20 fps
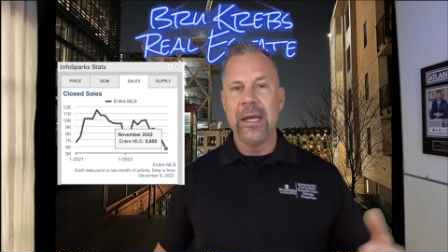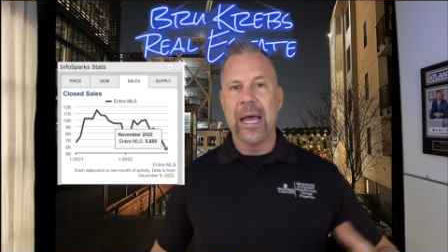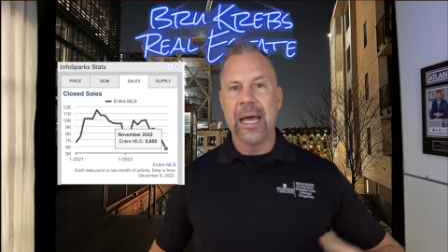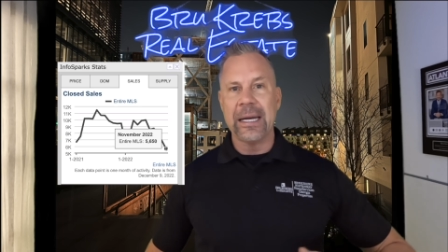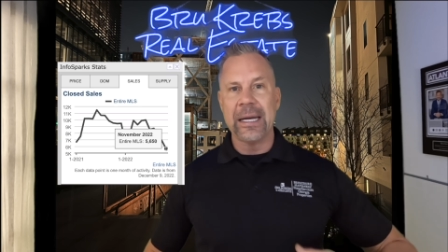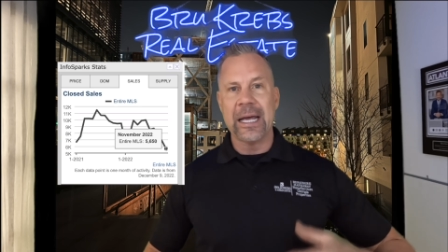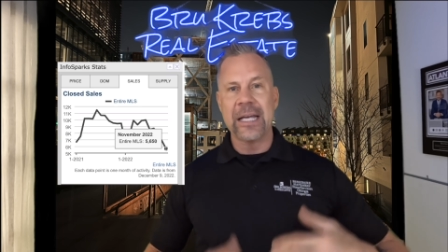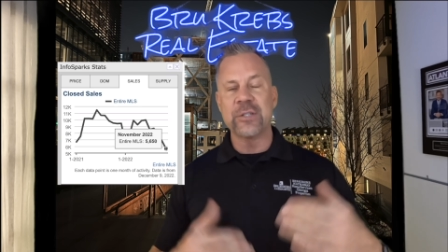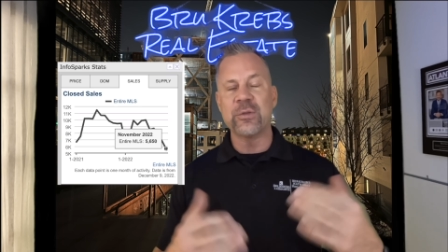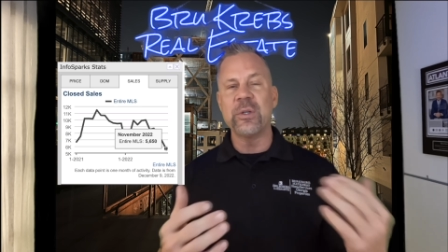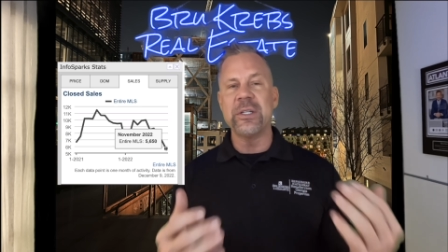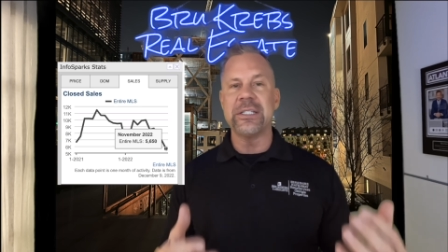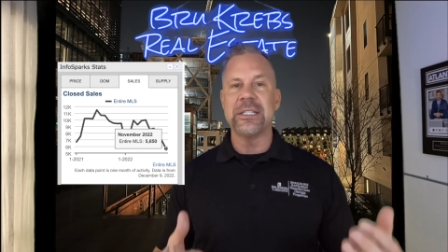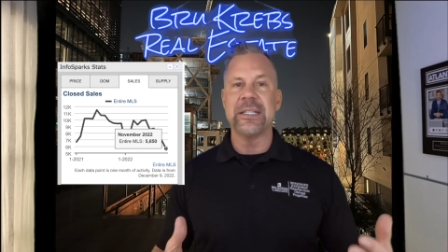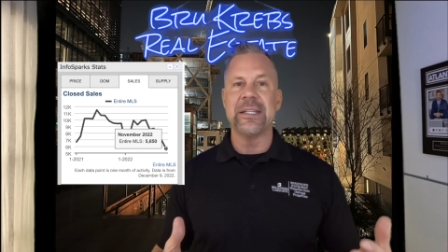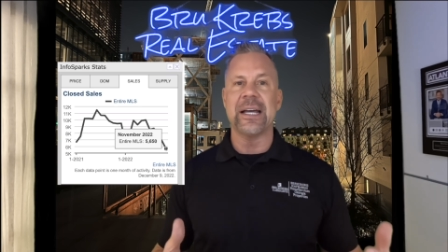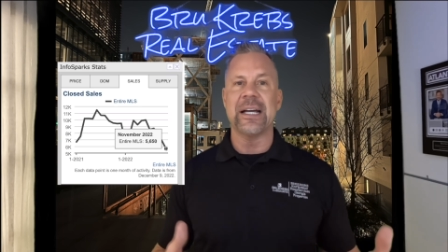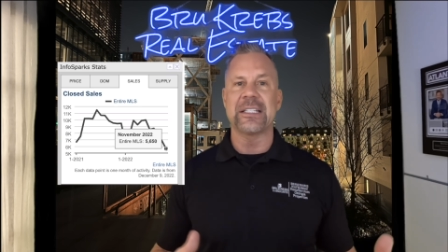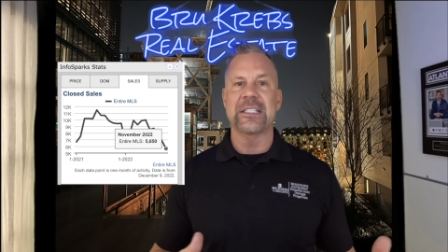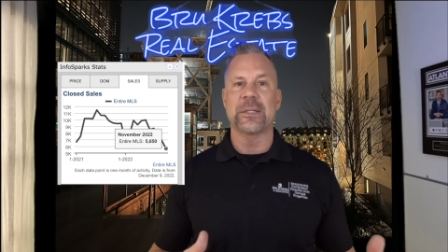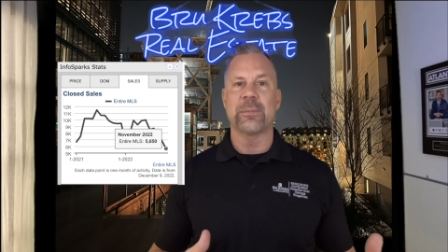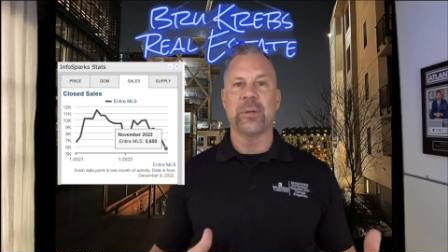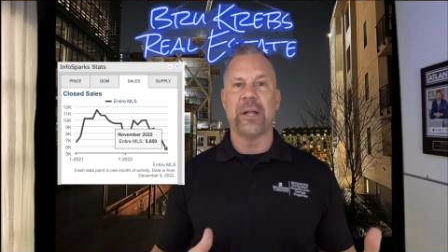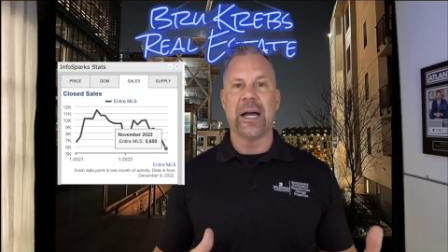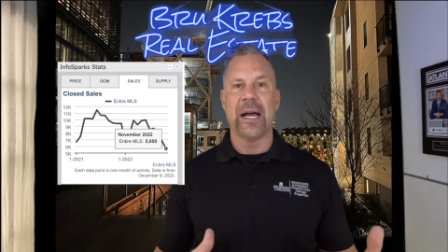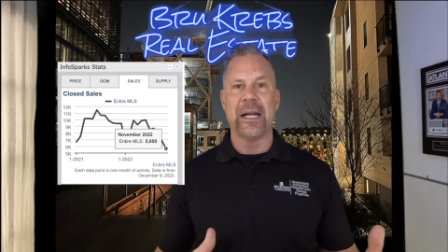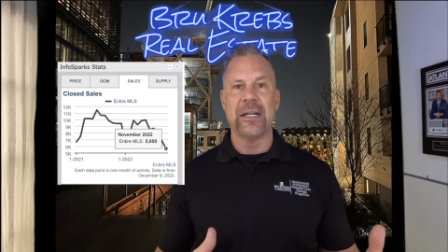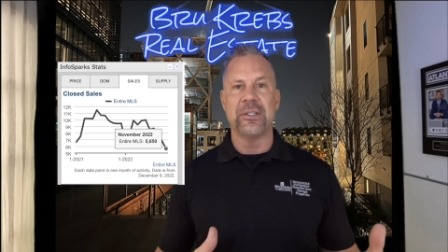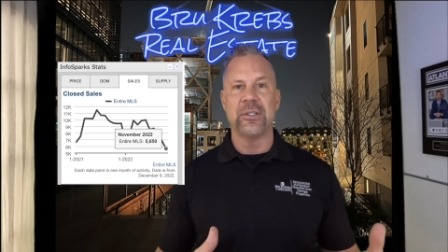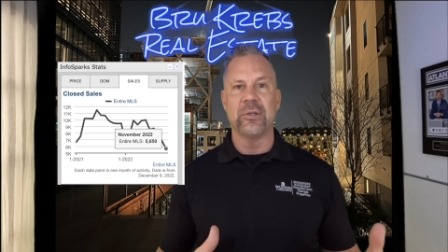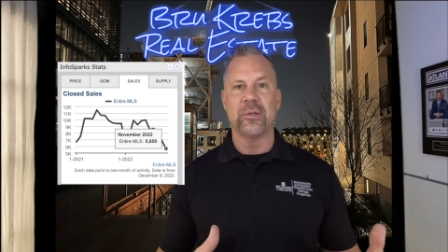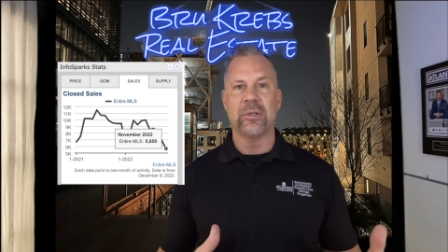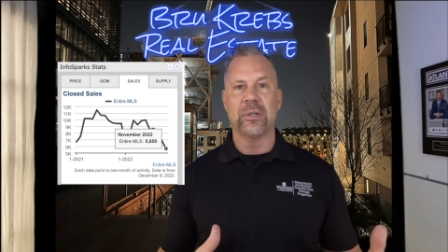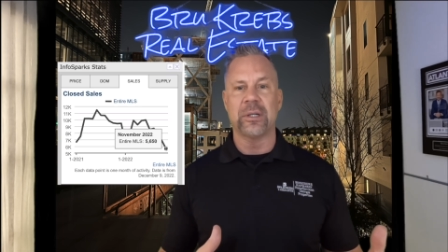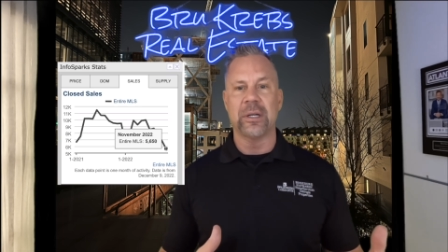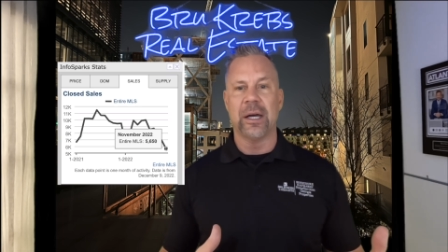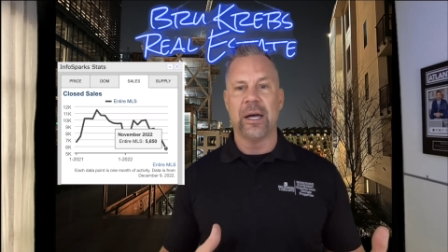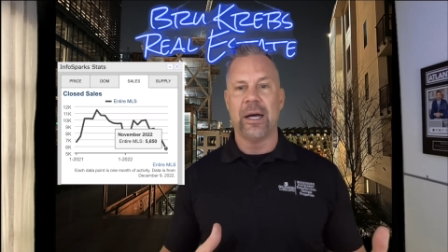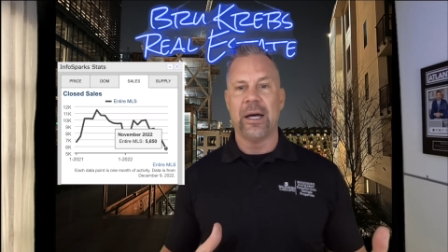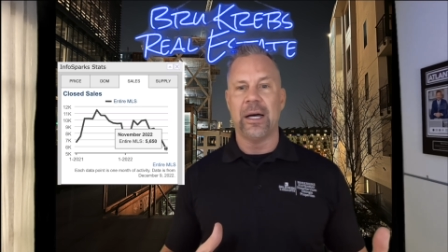And as we see that supply to
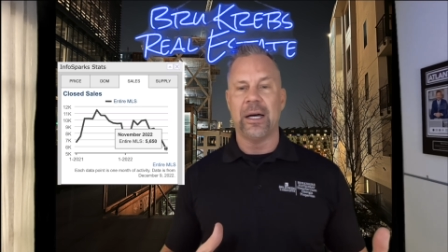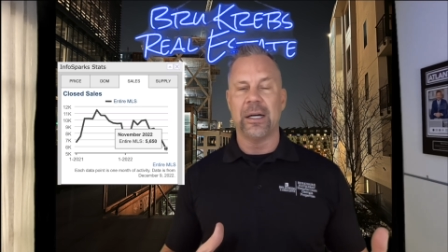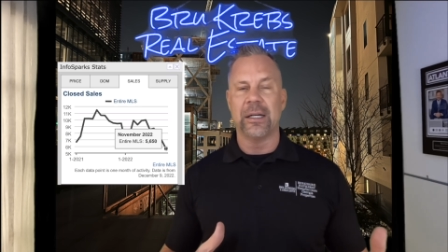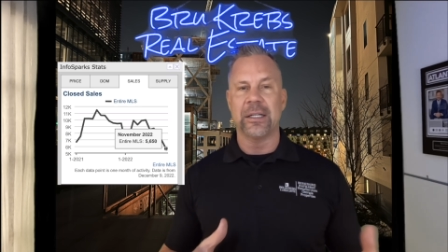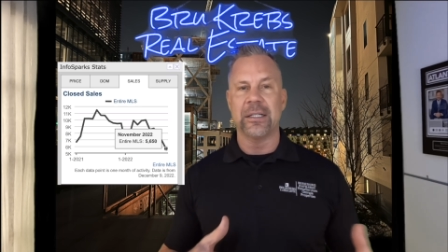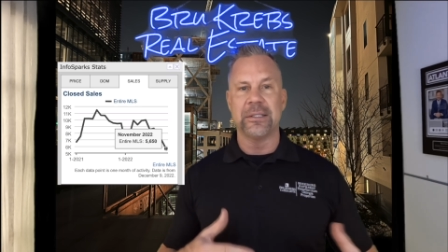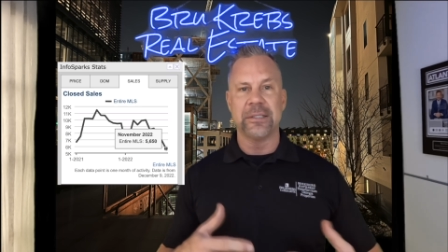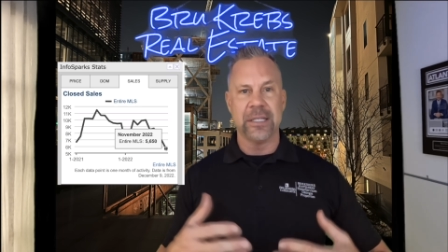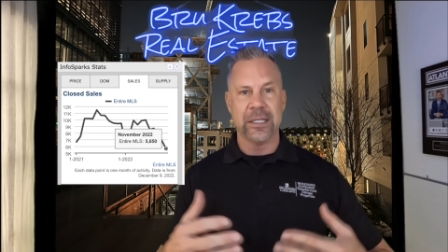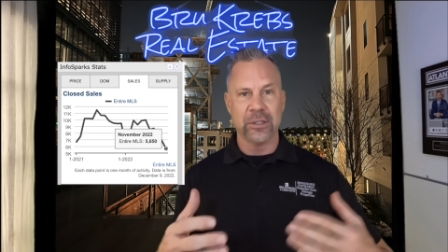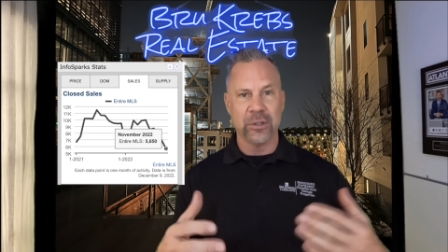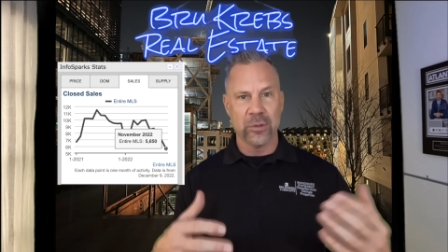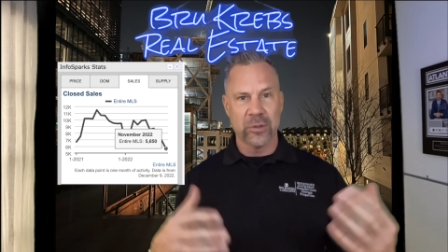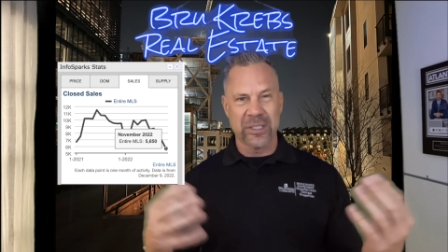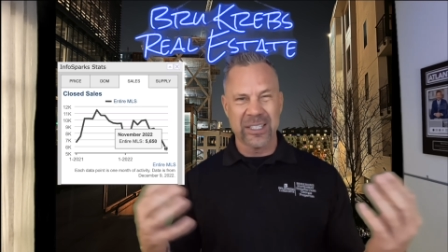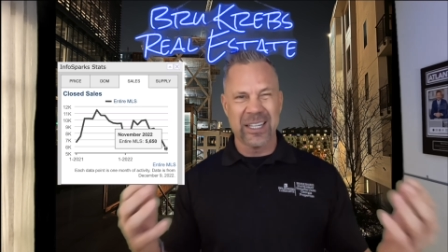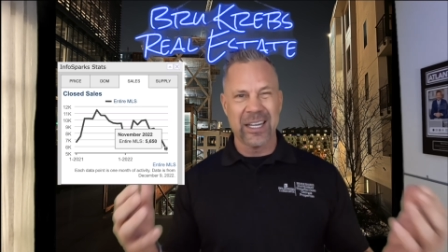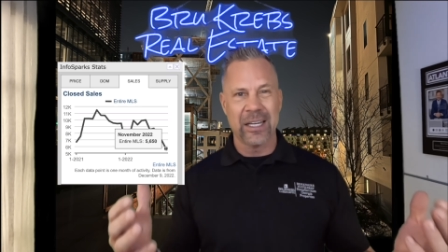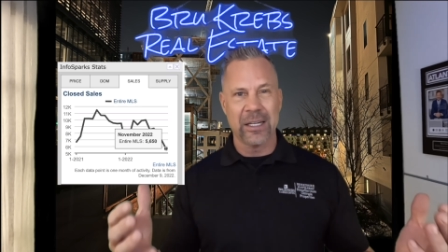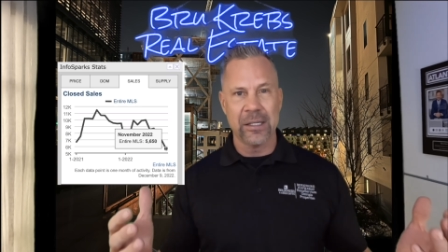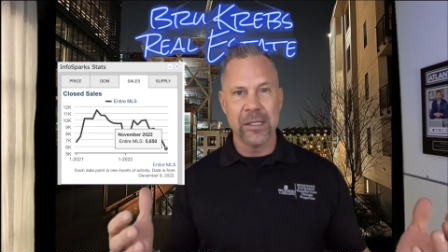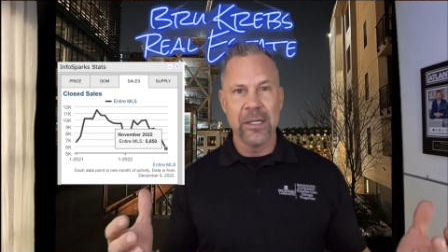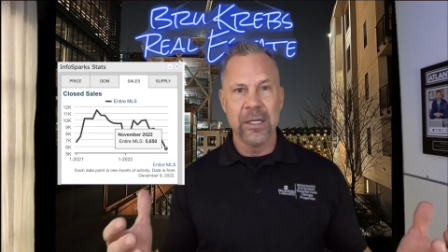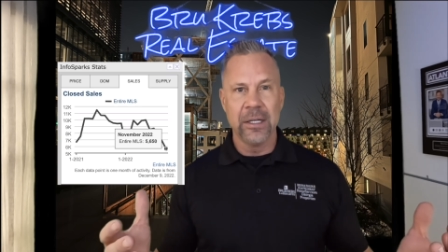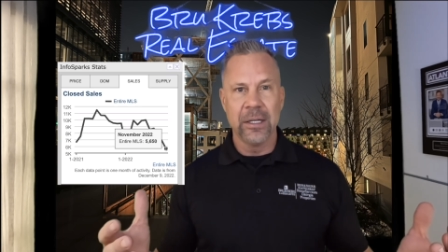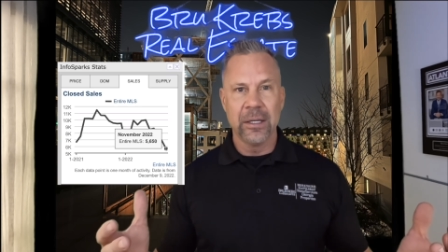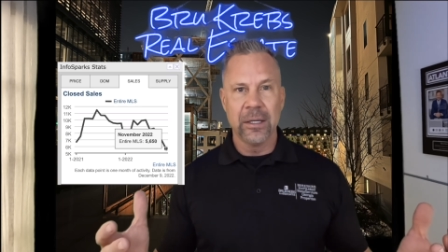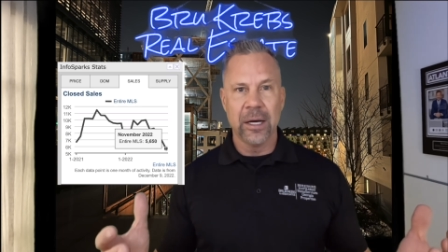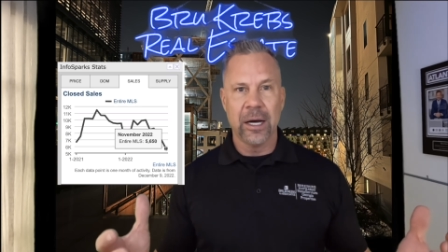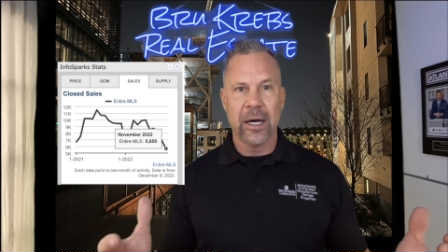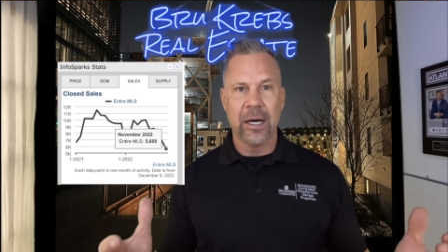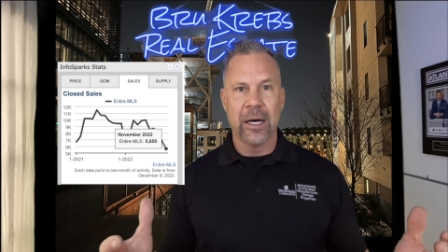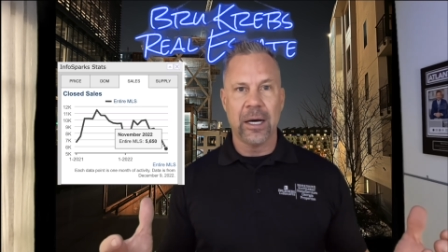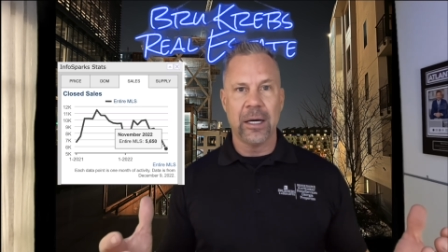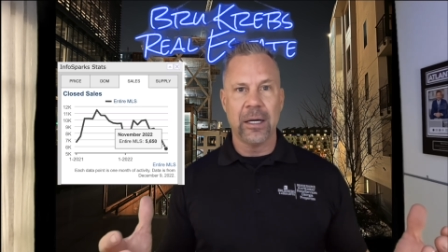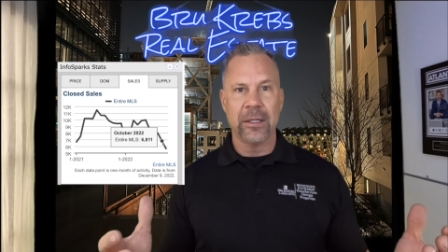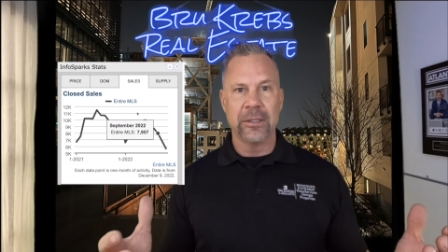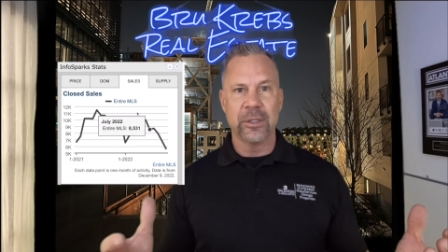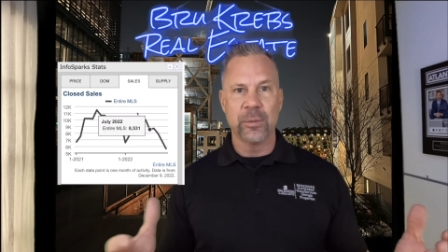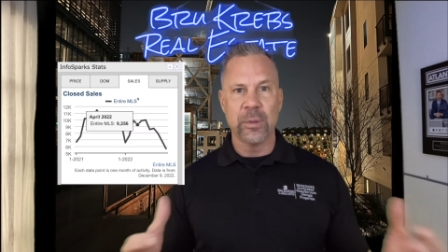uh, continue to get
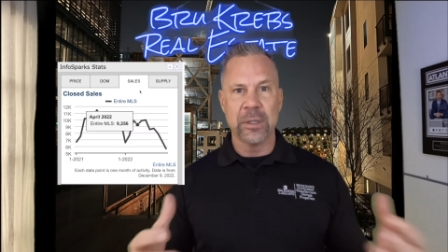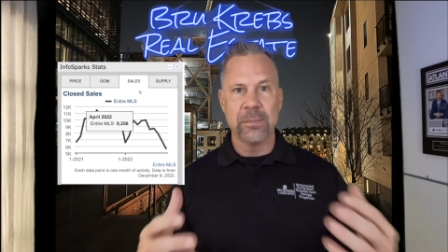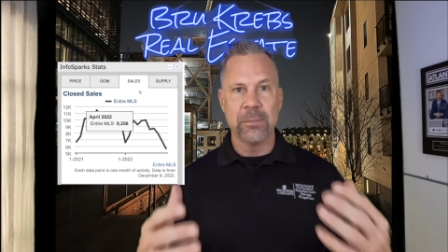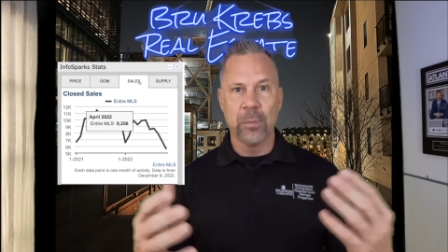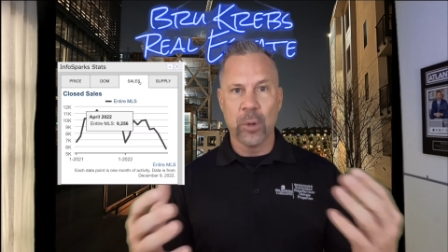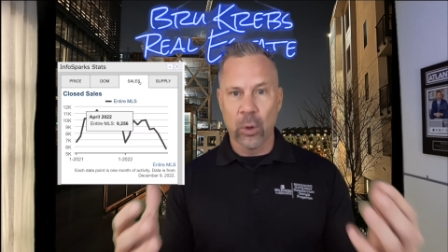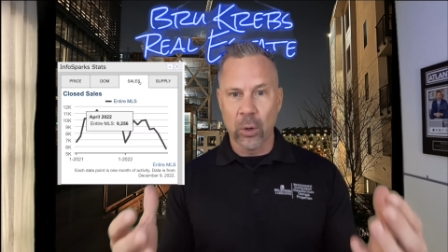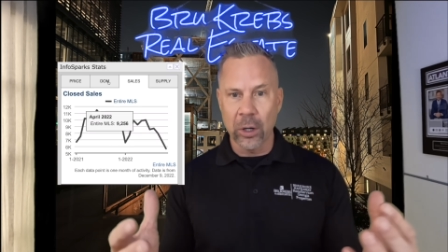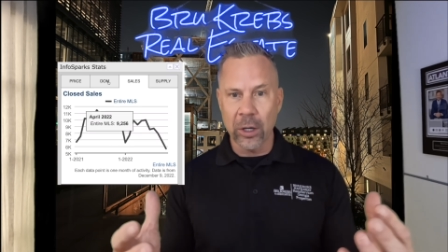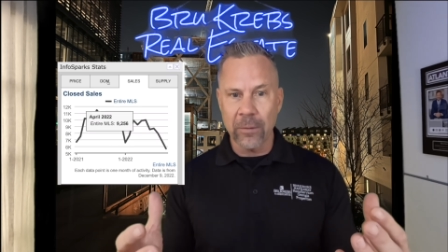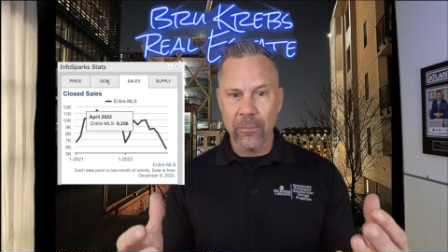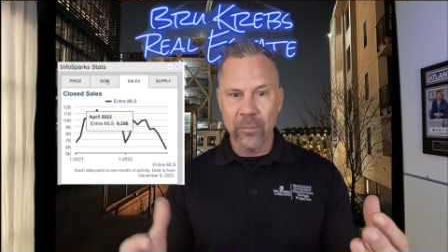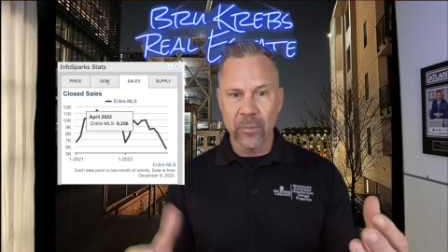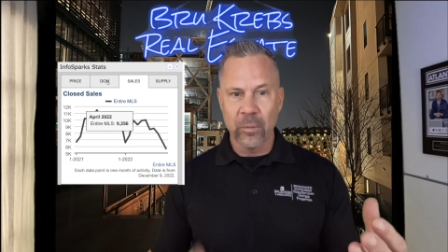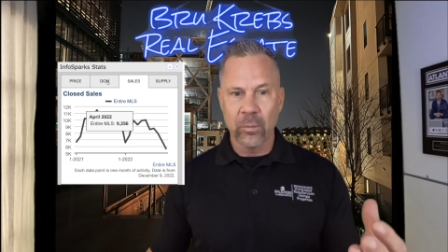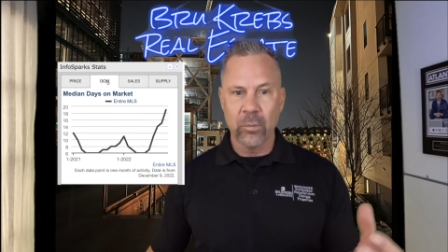uh, to be more,